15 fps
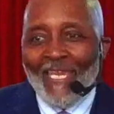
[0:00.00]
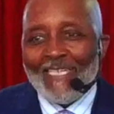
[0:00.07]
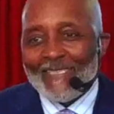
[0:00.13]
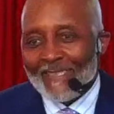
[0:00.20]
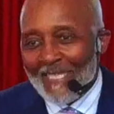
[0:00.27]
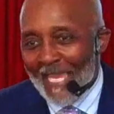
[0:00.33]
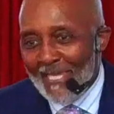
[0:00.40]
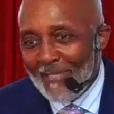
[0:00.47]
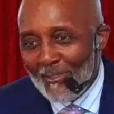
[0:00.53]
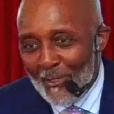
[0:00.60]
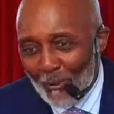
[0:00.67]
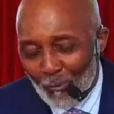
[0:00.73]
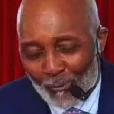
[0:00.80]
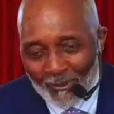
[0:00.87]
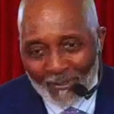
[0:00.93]
and say
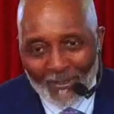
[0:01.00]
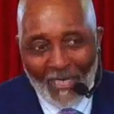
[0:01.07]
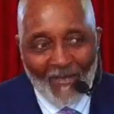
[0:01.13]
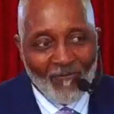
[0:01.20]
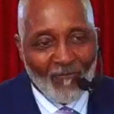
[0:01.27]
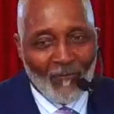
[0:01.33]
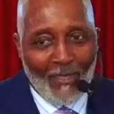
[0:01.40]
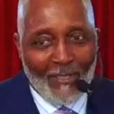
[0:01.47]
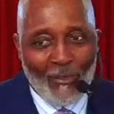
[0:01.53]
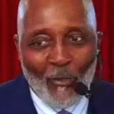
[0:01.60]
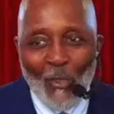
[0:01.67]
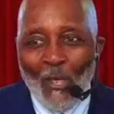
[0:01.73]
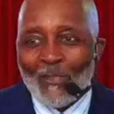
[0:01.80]
cute stuff for you